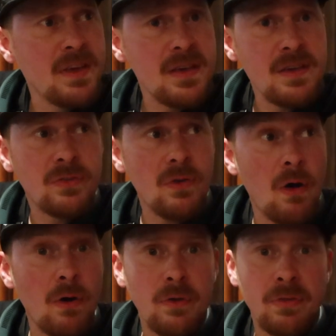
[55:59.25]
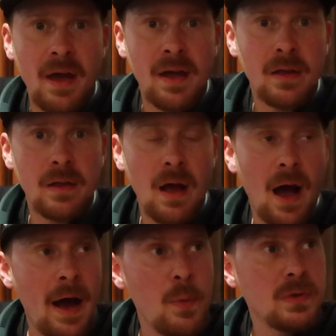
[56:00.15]
These are like
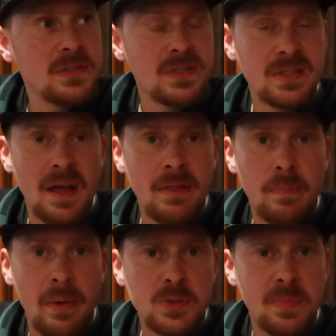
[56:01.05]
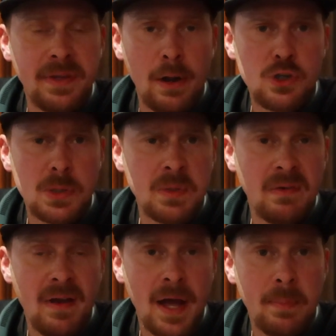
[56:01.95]
I would say the best potato chips I've
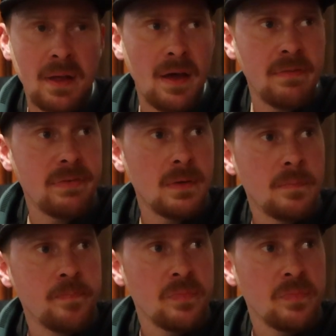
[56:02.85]
ever had in my life. Mm -hmm.